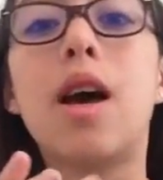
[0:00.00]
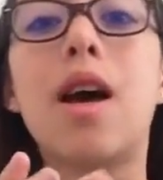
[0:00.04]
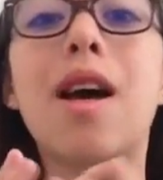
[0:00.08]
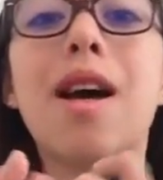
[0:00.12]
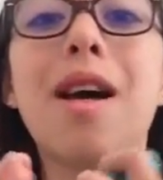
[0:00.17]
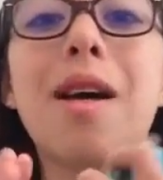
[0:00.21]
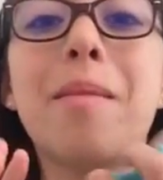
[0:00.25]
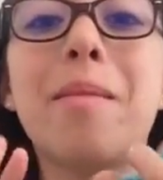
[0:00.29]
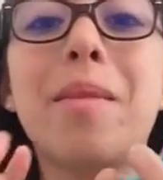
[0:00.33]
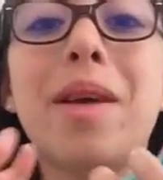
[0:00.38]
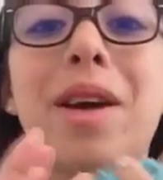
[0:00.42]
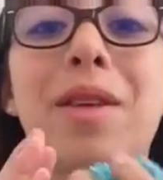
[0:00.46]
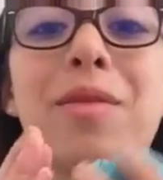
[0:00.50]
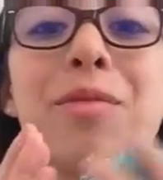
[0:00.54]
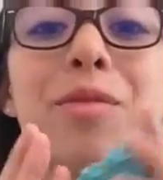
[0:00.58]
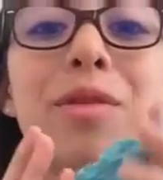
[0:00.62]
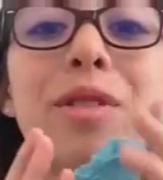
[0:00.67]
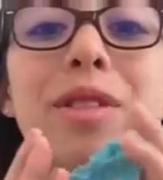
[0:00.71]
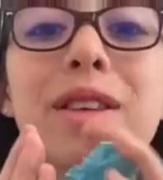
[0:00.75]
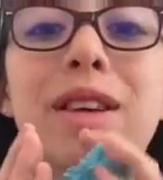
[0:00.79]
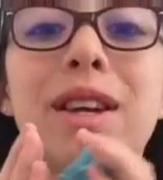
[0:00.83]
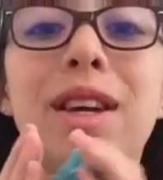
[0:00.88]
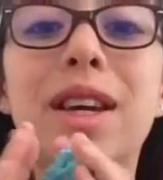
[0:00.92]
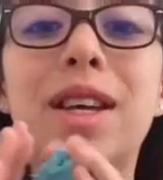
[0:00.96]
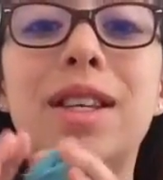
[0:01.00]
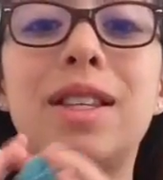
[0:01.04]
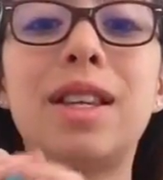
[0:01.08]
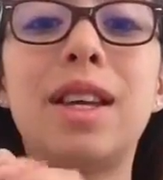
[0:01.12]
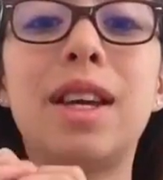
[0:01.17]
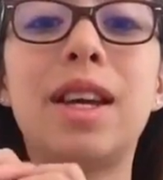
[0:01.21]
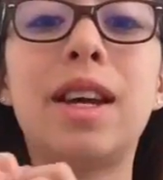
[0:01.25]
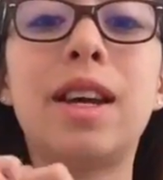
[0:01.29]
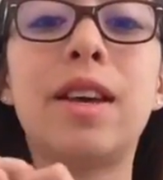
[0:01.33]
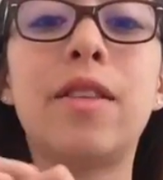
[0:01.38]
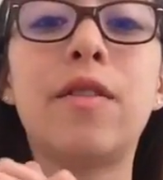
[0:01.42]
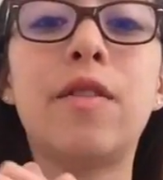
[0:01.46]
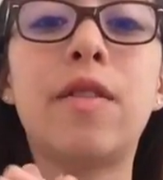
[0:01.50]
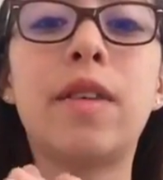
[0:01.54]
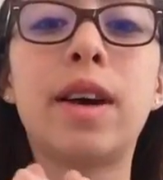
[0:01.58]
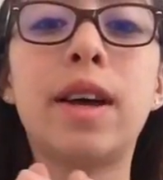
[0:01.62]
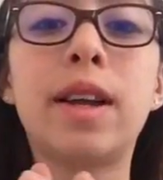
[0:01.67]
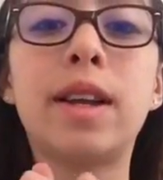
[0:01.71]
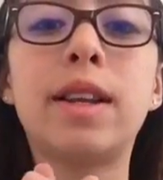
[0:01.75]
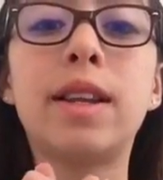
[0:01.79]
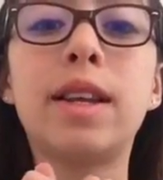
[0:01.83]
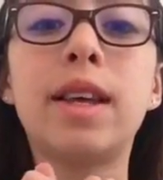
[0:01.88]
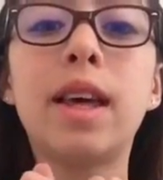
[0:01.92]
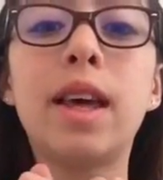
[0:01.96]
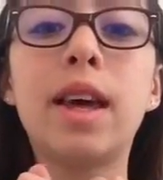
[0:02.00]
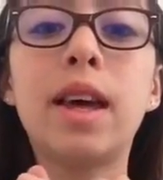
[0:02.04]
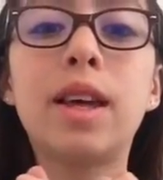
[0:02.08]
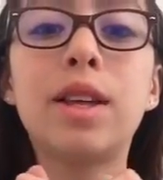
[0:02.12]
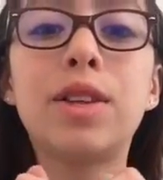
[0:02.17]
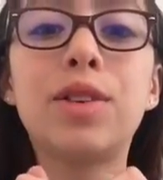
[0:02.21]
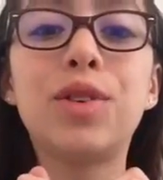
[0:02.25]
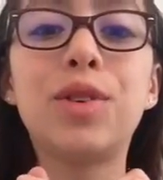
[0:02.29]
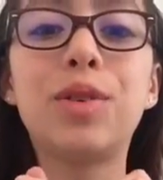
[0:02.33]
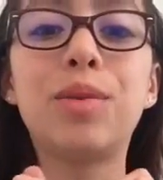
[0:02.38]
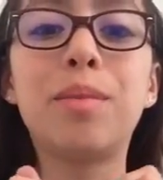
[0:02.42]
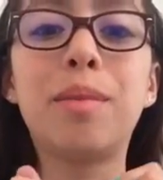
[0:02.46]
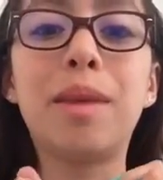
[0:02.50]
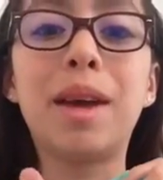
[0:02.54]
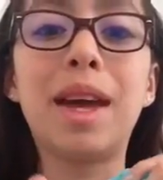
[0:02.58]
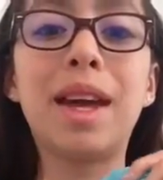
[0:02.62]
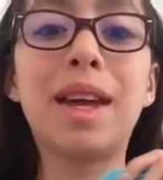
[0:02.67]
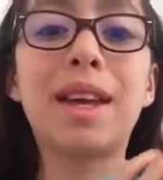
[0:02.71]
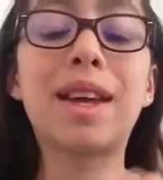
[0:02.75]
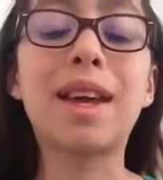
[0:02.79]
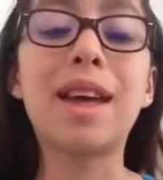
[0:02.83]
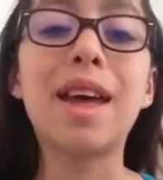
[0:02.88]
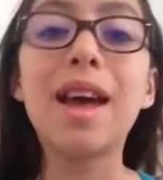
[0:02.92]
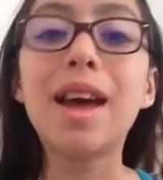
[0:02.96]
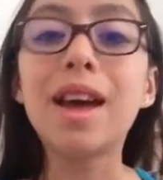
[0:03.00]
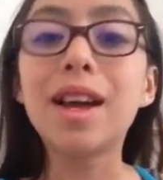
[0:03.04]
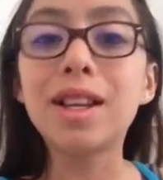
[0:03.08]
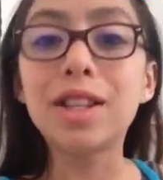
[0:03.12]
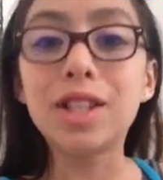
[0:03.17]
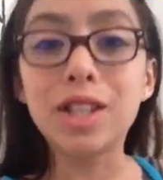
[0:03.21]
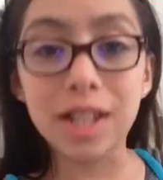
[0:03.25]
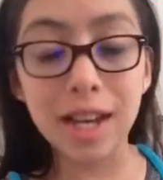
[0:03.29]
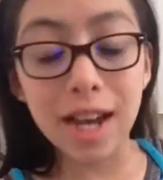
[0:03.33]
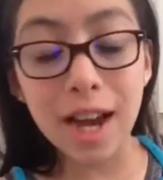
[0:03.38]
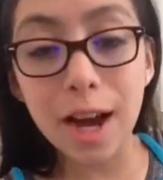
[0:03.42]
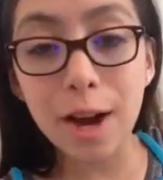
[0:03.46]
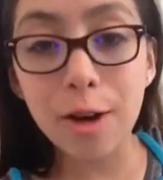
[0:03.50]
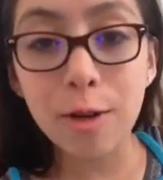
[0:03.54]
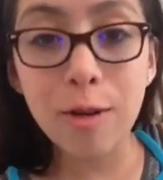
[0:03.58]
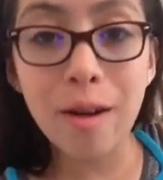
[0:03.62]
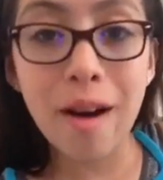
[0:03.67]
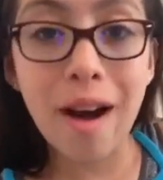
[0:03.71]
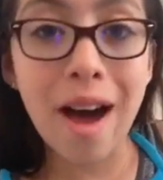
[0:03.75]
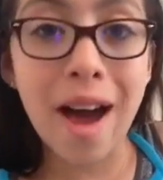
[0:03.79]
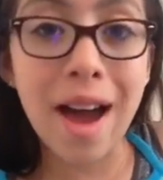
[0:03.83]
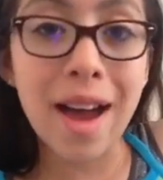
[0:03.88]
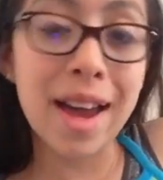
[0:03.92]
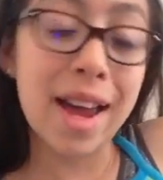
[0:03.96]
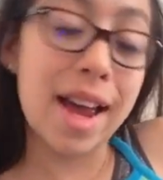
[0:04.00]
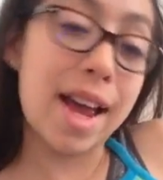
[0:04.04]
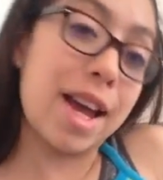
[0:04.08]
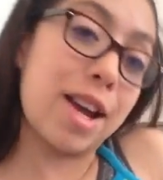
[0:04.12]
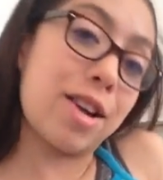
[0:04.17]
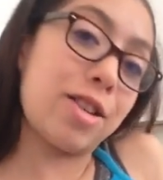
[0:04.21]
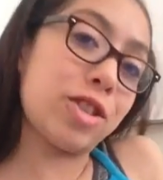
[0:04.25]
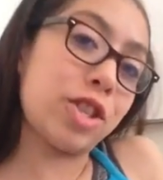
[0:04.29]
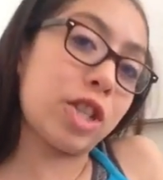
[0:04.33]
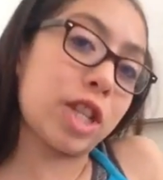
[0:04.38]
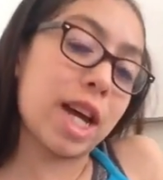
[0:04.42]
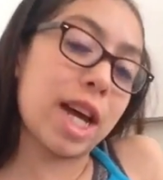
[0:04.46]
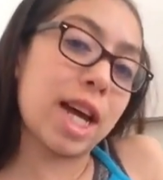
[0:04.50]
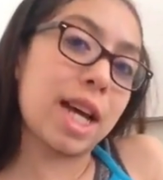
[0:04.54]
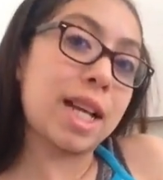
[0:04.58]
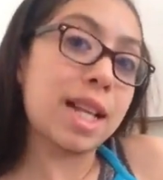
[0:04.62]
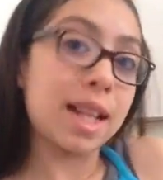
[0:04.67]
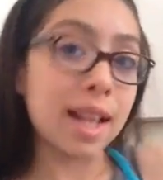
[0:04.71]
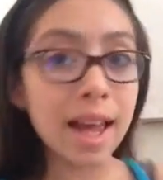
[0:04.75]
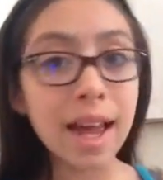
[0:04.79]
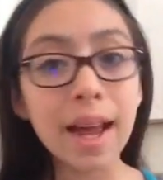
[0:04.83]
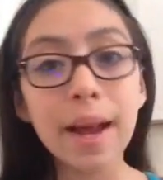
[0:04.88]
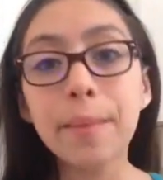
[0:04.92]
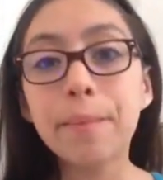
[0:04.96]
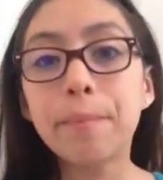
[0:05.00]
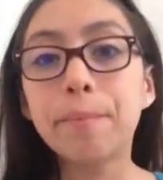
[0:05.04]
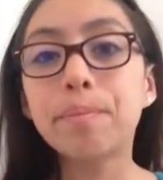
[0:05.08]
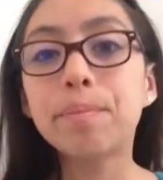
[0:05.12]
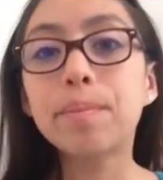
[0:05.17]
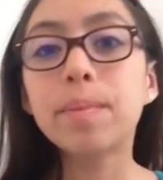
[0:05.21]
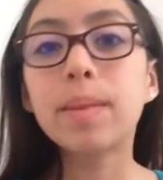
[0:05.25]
and really easy, fun to make DIY air dry clay.